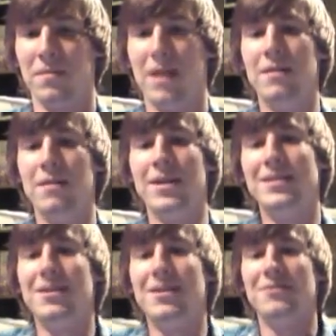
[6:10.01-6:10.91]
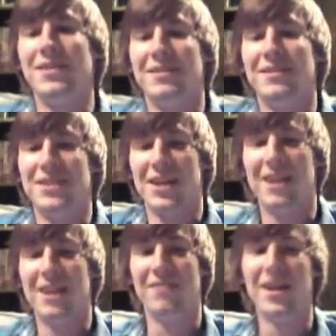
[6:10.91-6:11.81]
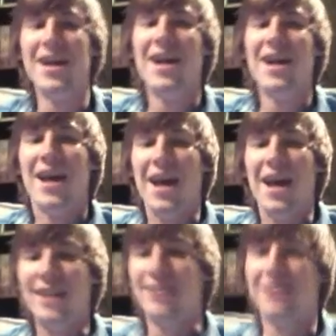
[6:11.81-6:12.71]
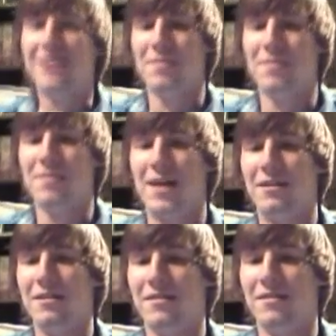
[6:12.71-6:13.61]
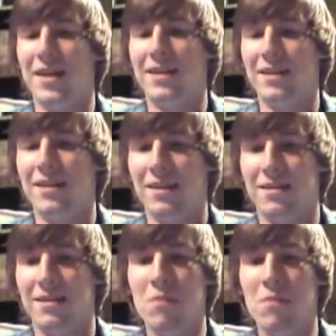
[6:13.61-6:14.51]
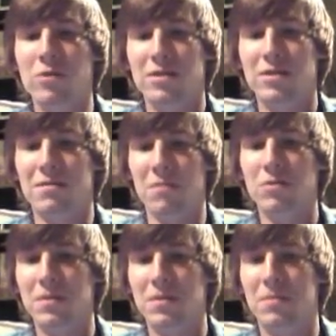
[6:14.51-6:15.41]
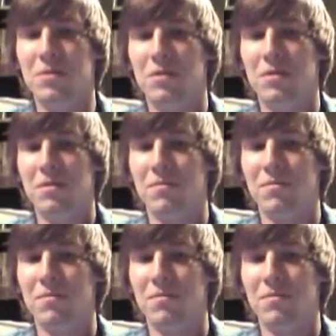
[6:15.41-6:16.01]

And I mean, it sounds really cliched, but it does get better. Like, most people